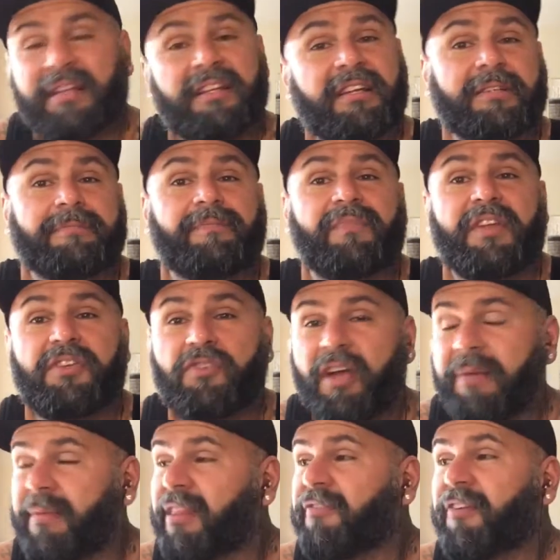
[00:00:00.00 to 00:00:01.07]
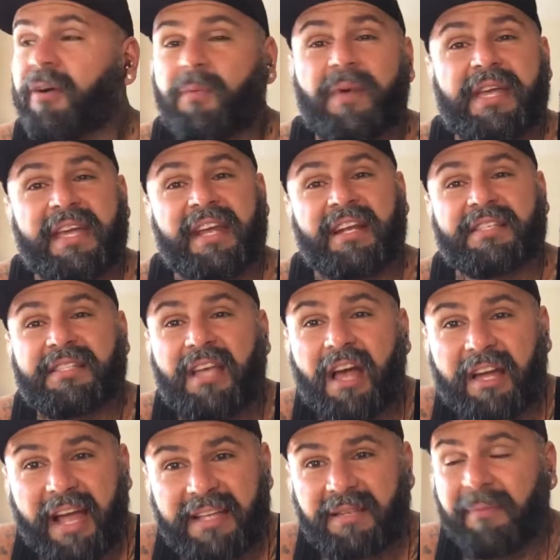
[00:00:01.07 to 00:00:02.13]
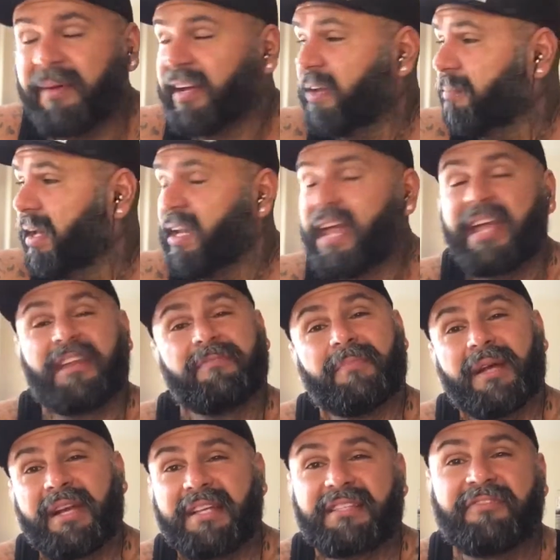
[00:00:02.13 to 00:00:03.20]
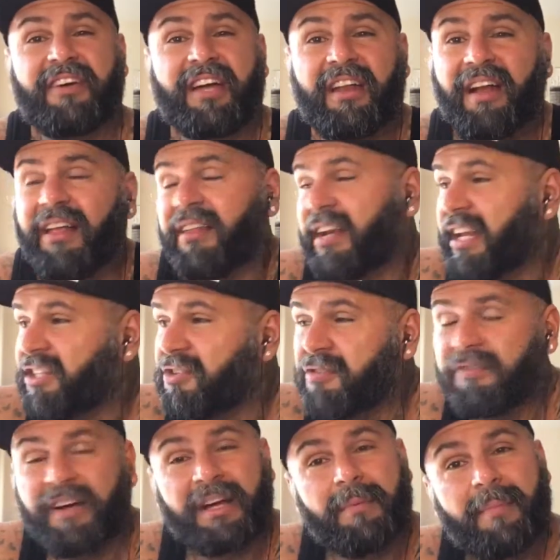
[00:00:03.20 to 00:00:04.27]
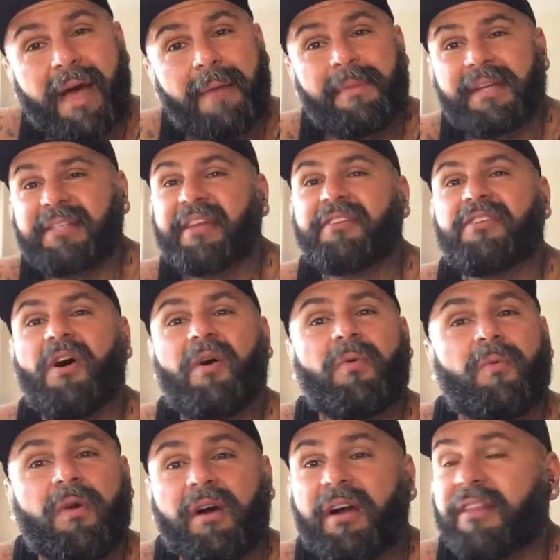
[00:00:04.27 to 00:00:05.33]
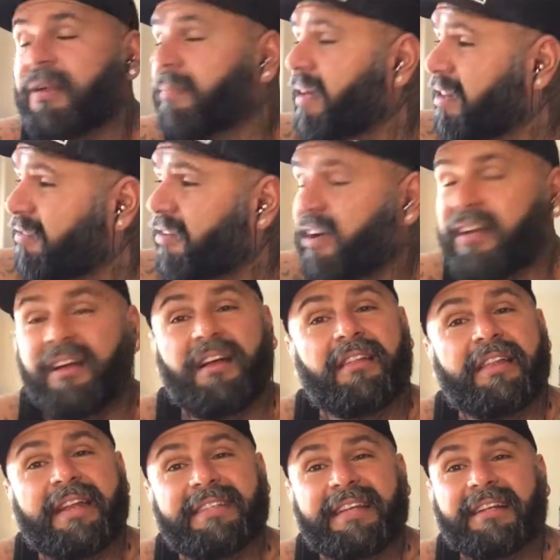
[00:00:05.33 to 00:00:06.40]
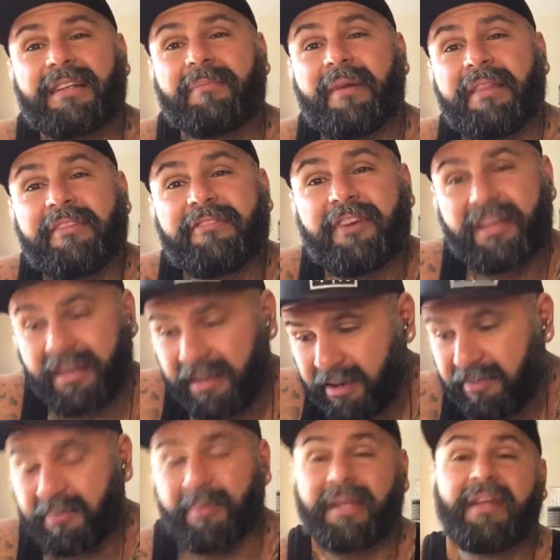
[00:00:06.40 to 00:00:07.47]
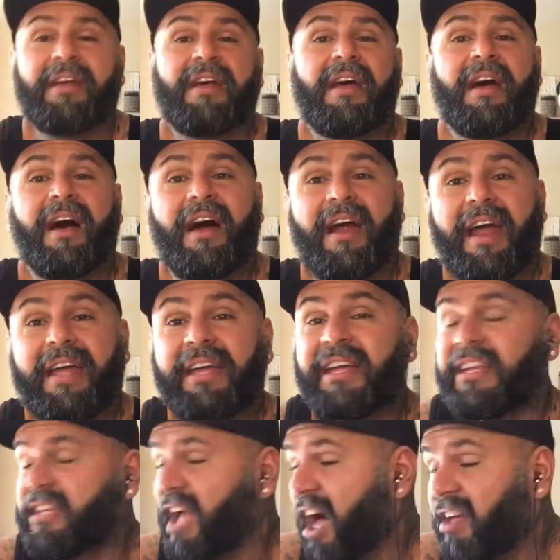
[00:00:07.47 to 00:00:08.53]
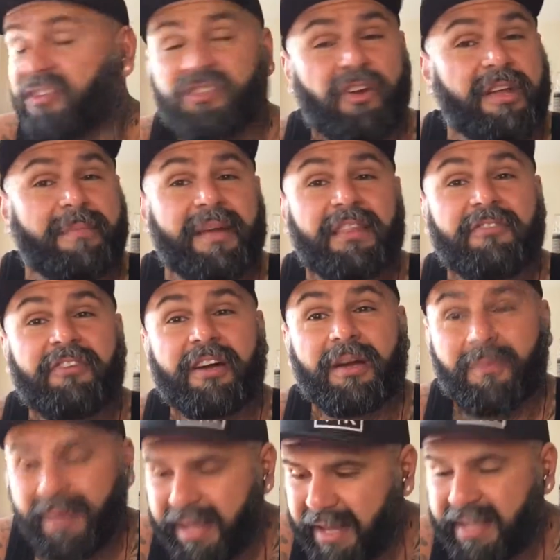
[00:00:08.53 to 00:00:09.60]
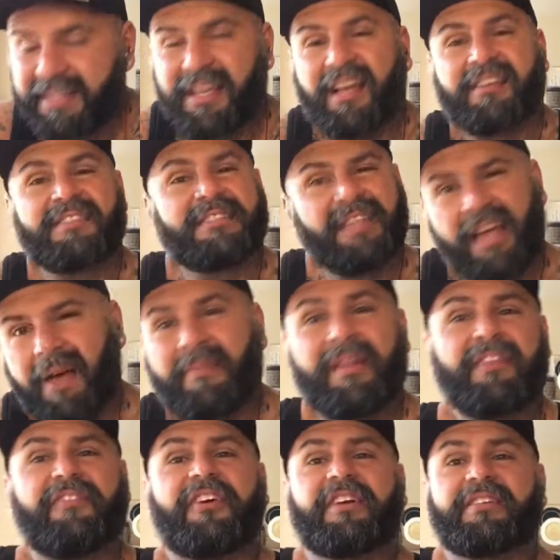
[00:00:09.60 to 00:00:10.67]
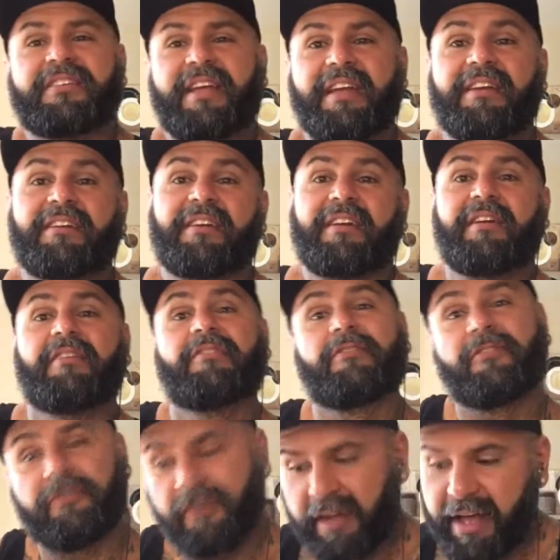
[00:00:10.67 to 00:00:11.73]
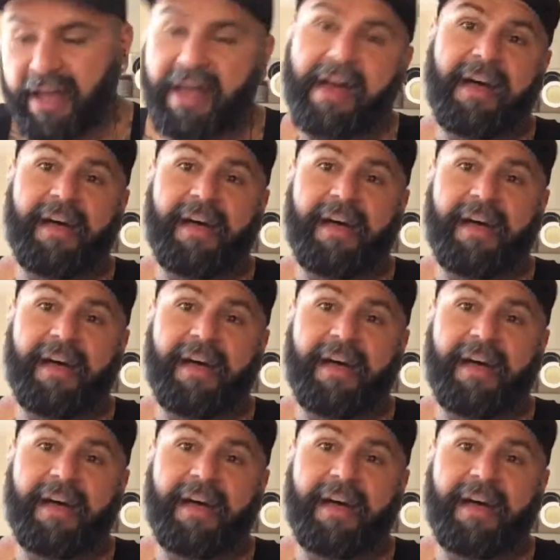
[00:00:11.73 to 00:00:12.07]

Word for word: Look, enjoy your motherfucking weekend. I'll see y'all guys on fucking Monday. And if Monday's a fucking holiday, too fucking bad because I don't work on the motherfucking holidays like the motherfucking government. All right? Y'all enjoy your motherfucking weekends. I'll see y'all motherfuckers later. Fuck.